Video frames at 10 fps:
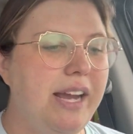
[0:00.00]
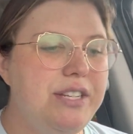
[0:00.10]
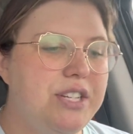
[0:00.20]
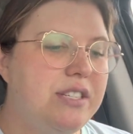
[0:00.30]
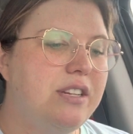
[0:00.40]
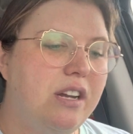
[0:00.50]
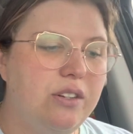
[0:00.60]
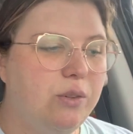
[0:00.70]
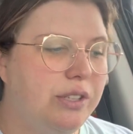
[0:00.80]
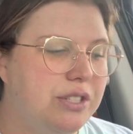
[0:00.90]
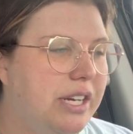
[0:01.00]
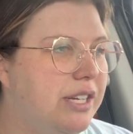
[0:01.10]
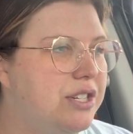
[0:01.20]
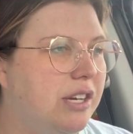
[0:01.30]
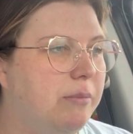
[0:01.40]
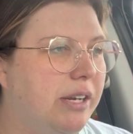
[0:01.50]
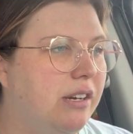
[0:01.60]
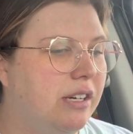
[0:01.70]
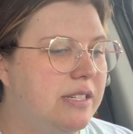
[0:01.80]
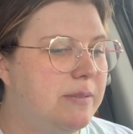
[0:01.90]
I just got an oil change and got my
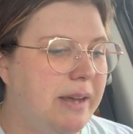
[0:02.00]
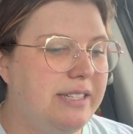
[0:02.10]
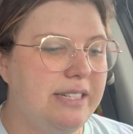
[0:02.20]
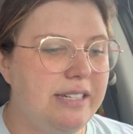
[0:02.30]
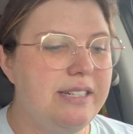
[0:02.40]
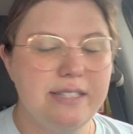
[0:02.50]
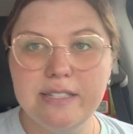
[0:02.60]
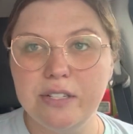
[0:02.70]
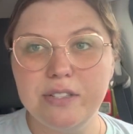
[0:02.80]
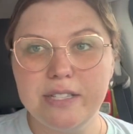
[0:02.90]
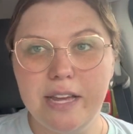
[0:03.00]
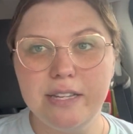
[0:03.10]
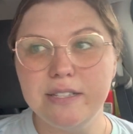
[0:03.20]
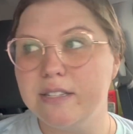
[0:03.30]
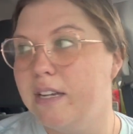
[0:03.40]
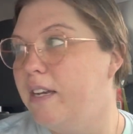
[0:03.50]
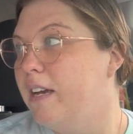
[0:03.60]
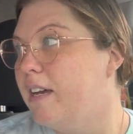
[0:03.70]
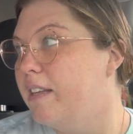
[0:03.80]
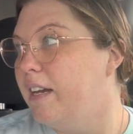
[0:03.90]
car inspected and it still says
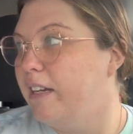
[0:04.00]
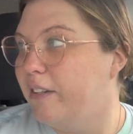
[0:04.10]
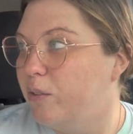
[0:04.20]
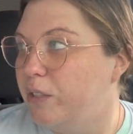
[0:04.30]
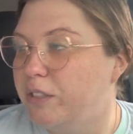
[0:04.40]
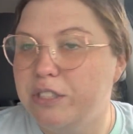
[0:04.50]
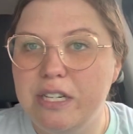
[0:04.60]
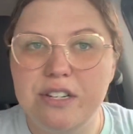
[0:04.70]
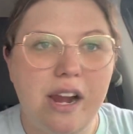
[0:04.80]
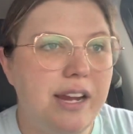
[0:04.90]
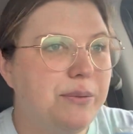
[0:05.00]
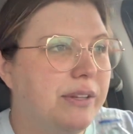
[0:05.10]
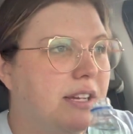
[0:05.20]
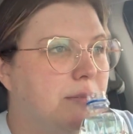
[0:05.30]
that I need an oil change. I hate when